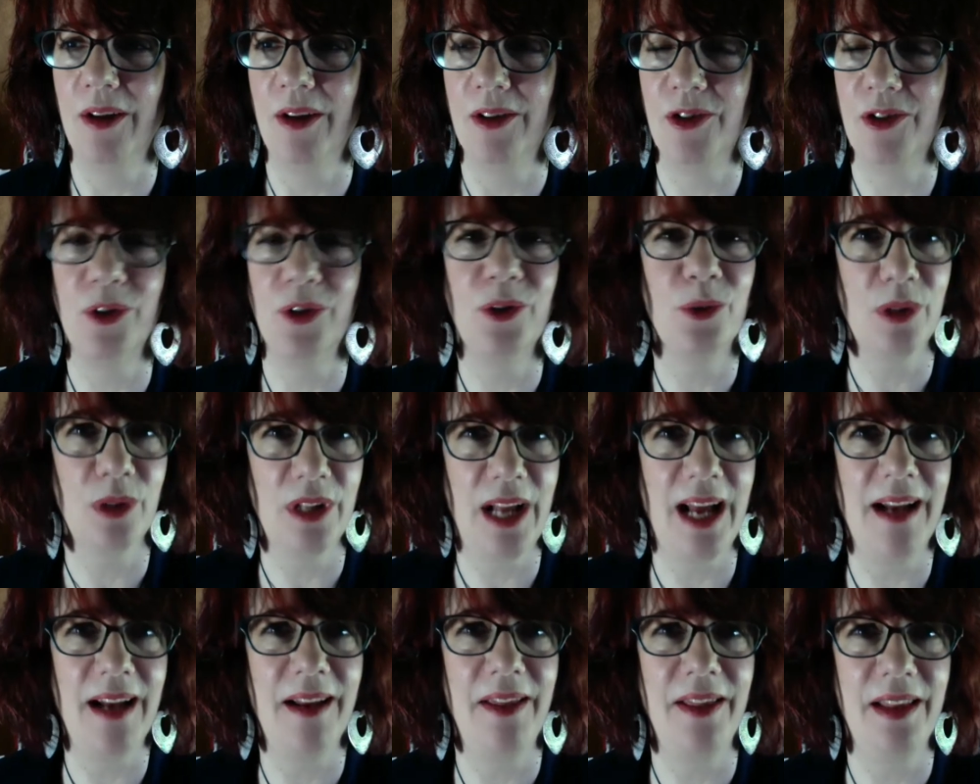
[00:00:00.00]
So there were a
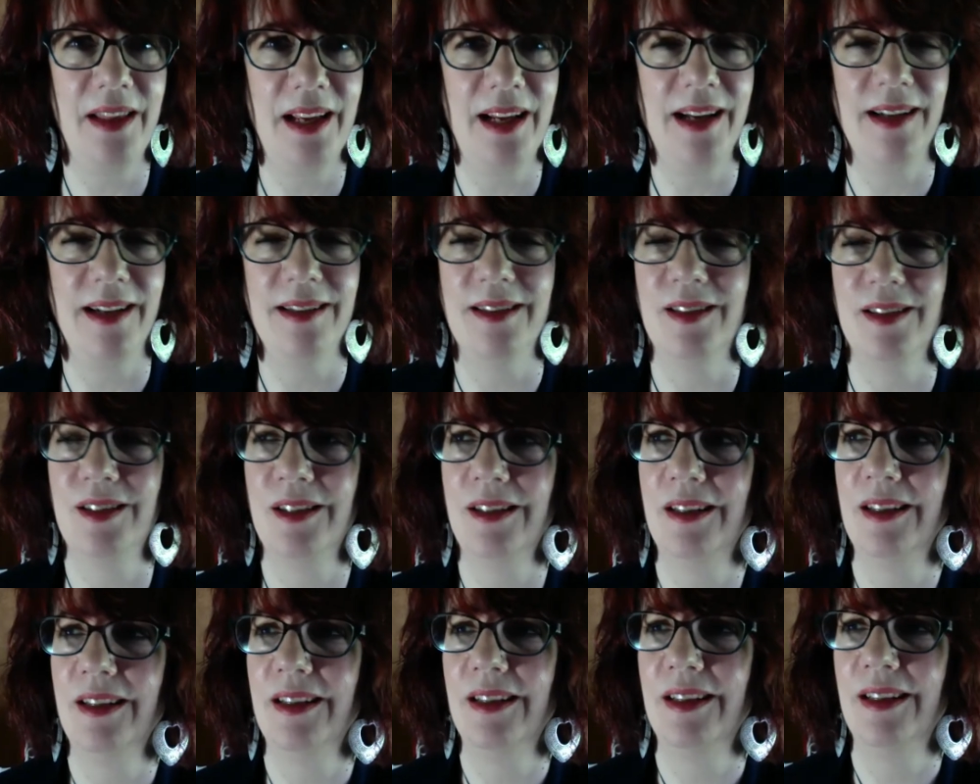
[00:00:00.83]
lot of things
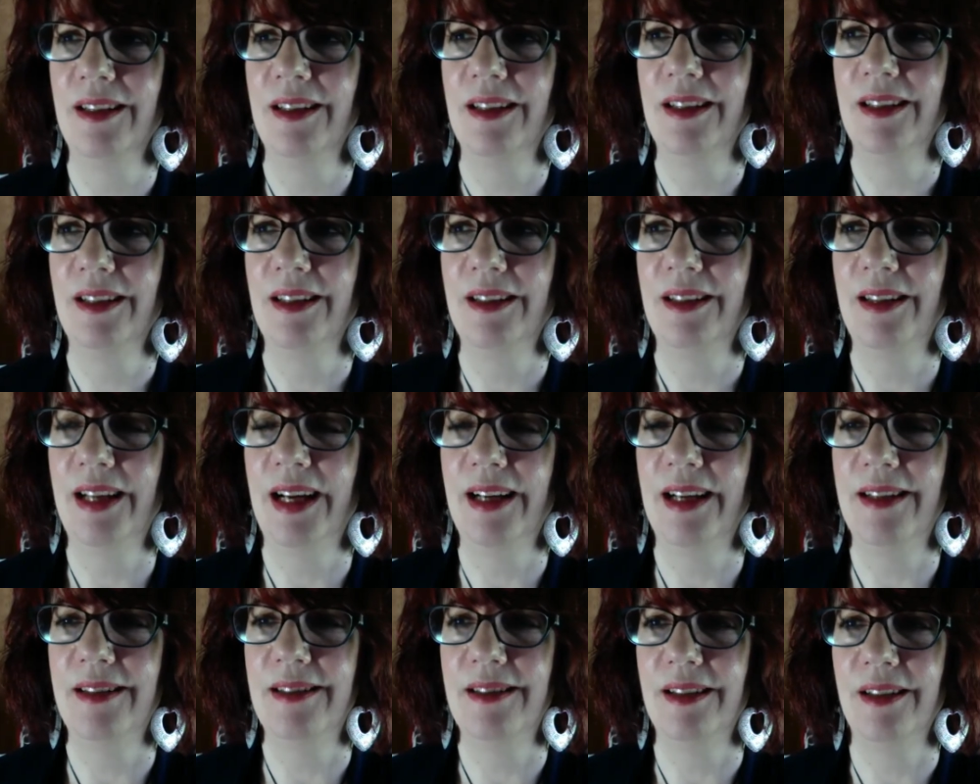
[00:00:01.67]

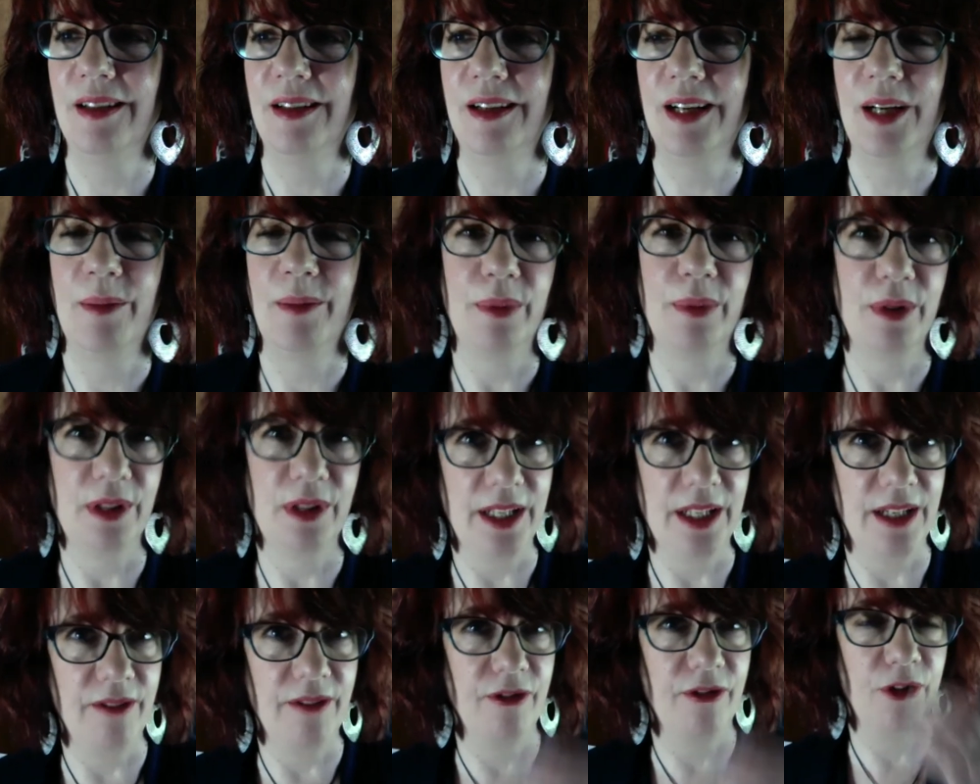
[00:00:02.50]
that I believe